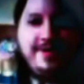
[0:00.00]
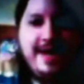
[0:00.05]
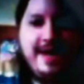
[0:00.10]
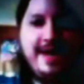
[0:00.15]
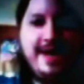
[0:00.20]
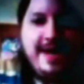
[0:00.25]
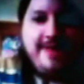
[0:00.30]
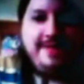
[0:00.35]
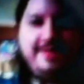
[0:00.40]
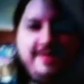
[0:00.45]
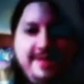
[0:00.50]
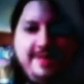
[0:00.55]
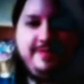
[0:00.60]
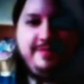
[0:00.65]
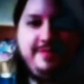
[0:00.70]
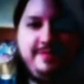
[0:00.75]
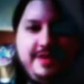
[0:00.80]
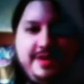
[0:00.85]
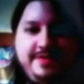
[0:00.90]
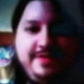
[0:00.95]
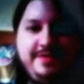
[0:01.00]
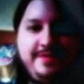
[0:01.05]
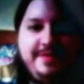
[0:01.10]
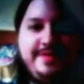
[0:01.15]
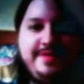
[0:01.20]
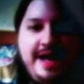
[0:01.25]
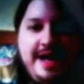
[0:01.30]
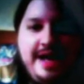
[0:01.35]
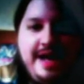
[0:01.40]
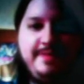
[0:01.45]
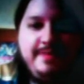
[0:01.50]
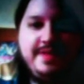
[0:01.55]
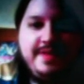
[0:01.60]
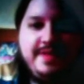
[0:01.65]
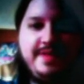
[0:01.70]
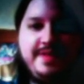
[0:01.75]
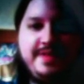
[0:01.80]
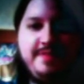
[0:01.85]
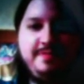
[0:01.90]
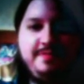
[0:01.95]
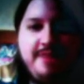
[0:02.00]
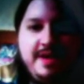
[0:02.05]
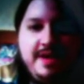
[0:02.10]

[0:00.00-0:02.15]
just going to start from the top of this page.